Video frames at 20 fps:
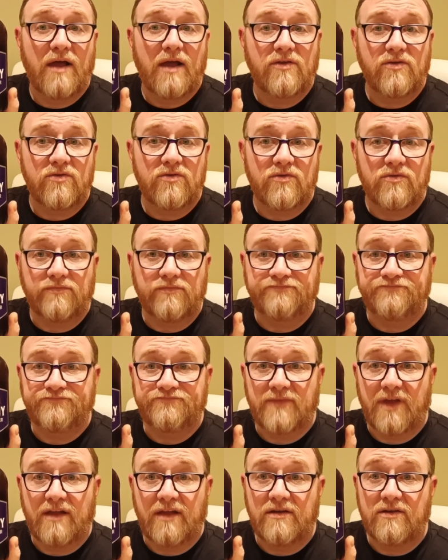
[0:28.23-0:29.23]
I don't know.
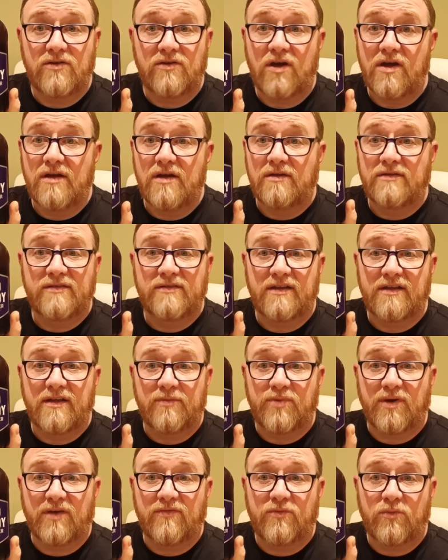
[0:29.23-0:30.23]
Take
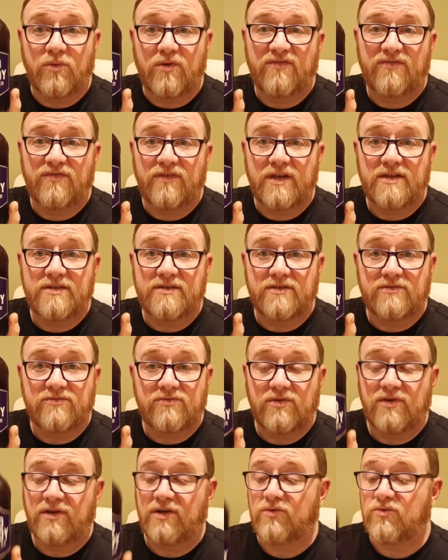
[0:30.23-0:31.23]
your pick for what face
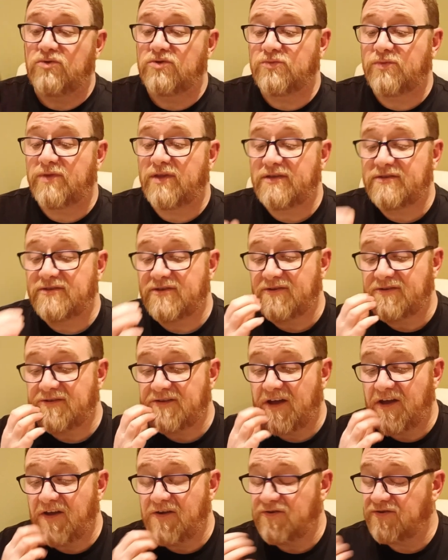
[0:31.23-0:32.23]
really goes with this,
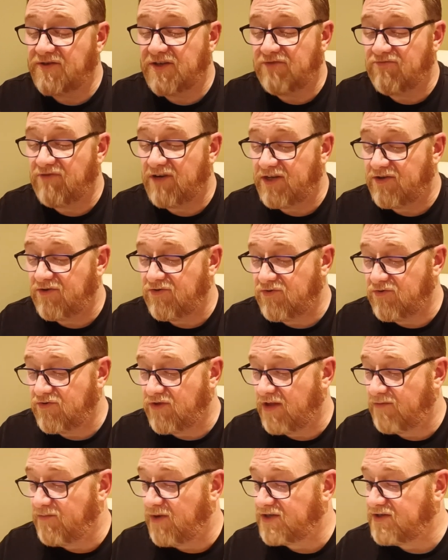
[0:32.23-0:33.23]
because I honestly really don't
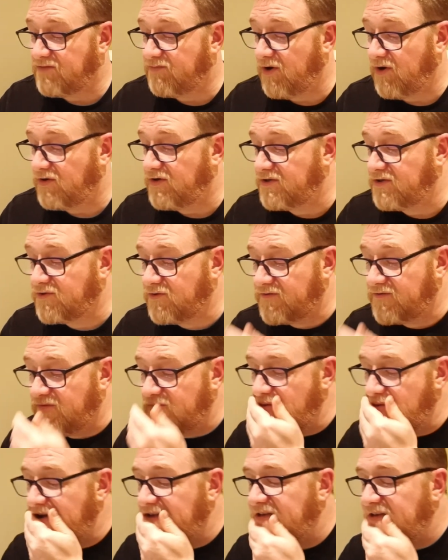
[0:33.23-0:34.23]
know that much about it. So it's
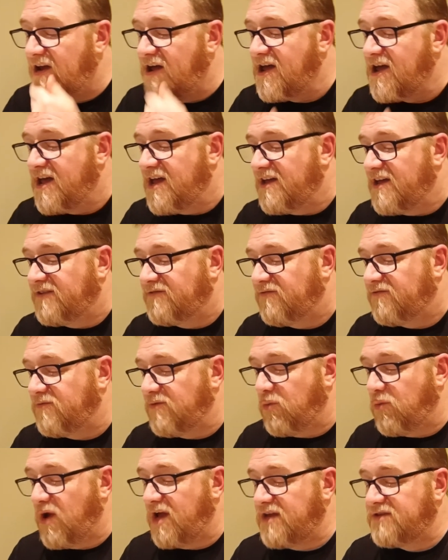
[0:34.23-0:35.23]
from
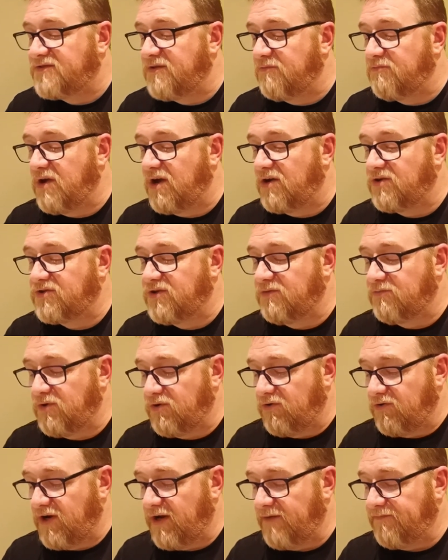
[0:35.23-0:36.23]
the West Berkshire
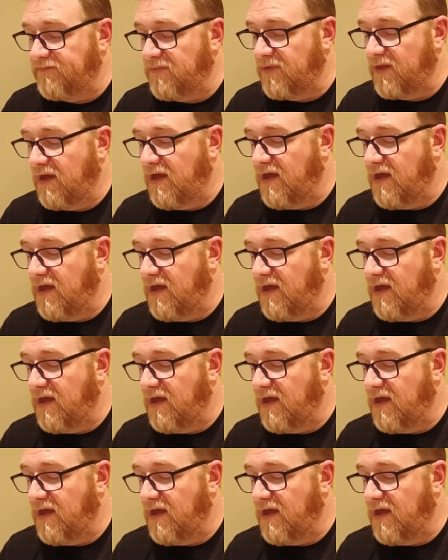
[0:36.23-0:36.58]
Brewery.